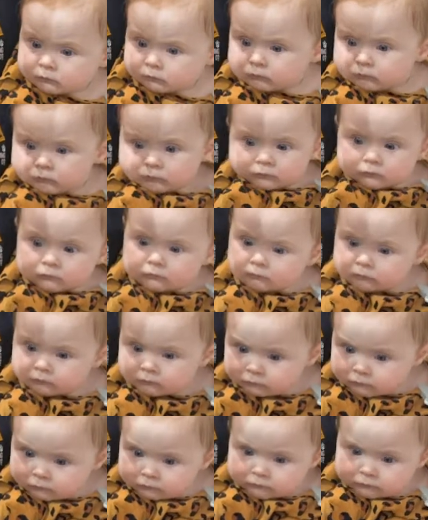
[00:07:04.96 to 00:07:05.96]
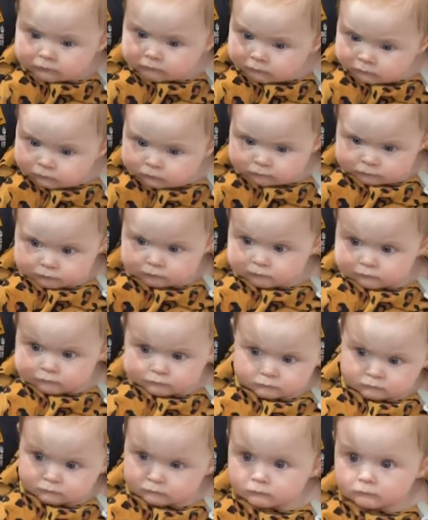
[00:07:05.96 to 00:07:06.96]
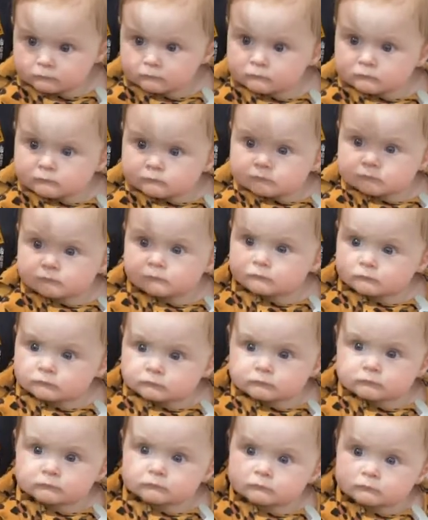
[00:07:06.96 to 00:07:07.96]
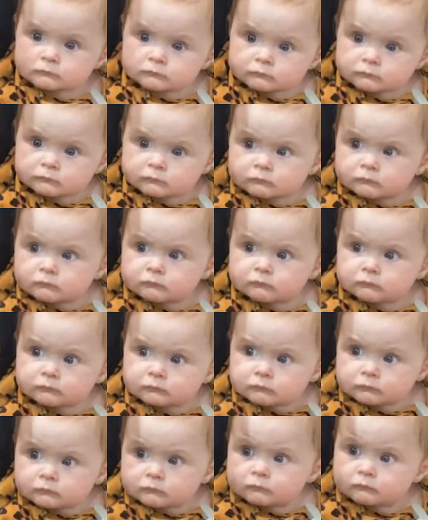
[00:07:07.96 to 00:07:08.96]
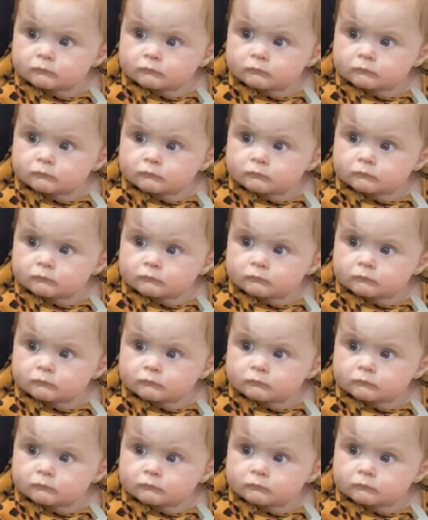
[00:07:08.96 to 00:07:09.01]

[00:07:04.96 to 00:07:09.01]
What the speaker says: (not speaking)